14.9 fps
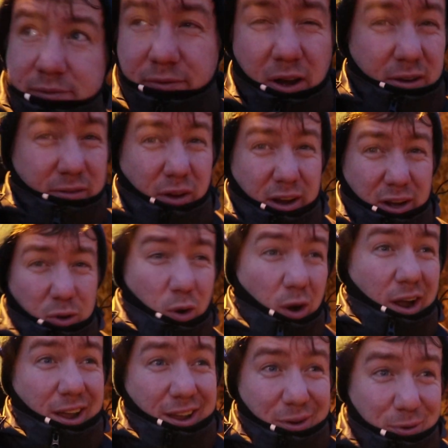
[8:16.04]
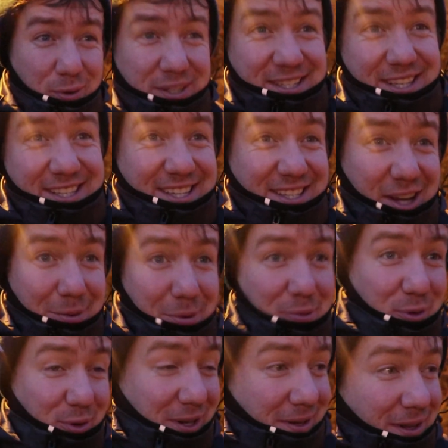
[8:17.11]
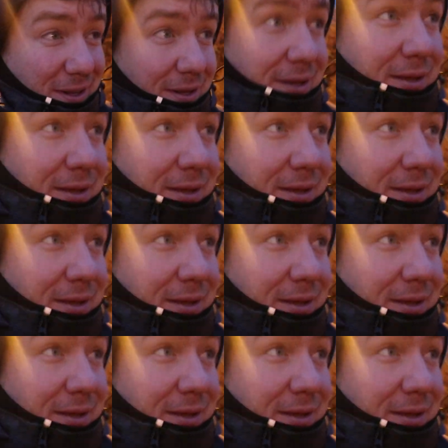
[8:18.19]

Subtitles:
It's very, very quiet. It always is this time of morning.